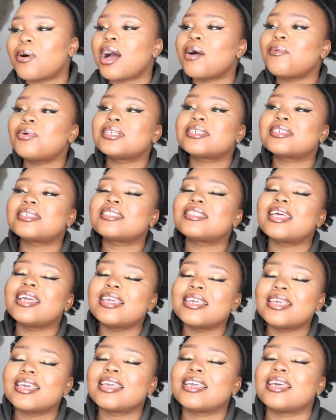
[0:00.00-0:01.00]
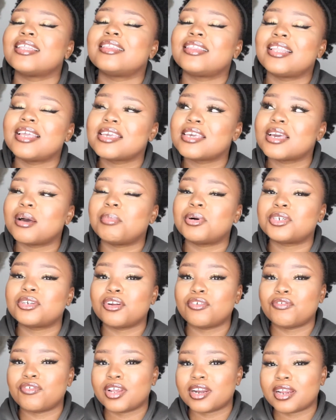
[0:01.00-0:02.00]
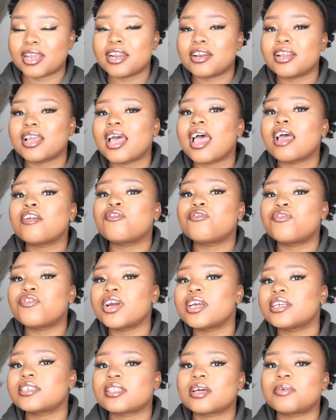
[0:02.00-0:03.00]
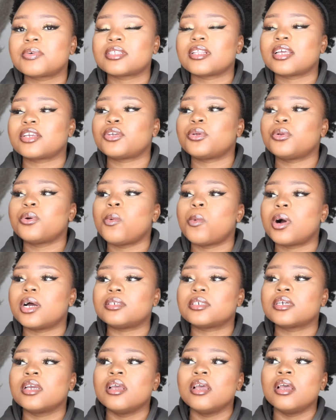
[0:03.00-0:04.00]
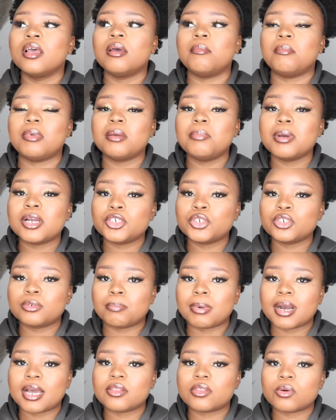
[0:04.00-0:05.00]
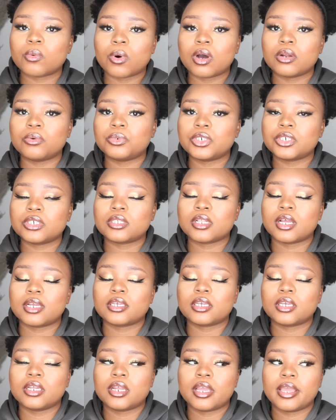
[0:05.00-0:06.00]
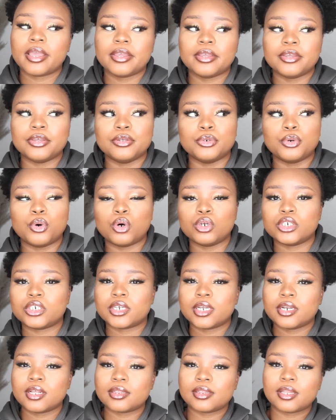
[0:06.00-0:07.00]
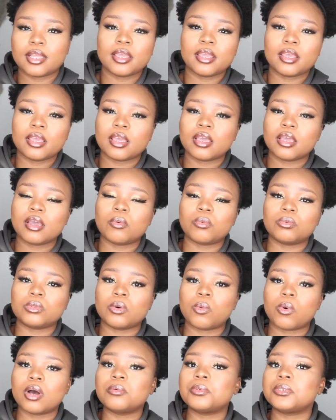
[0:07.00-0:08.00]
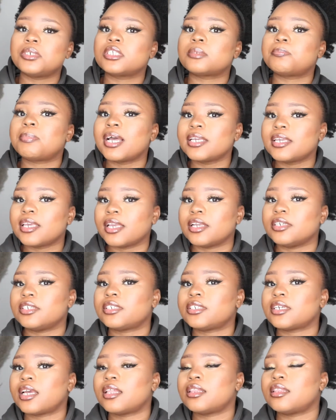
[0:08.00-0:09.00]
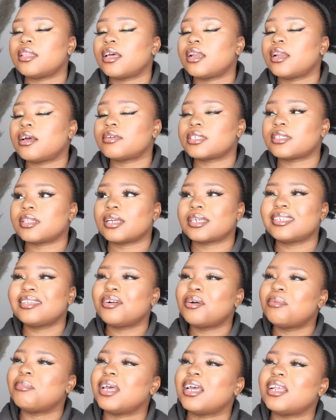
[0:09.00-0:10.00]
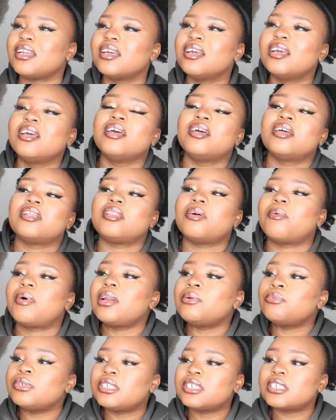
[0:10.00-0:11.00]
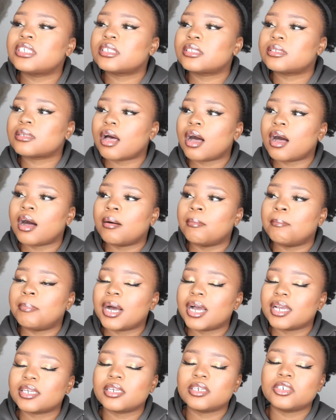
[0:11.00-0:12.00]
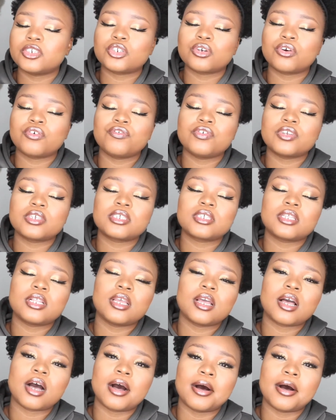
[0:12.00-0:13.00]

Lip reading: I was thinking about aloe vera, and at first I was like, you know what, maybe I should buy the one which is like in a container thingy, the one which is packaged. And then I was like, no man, the one which is packaged, obviously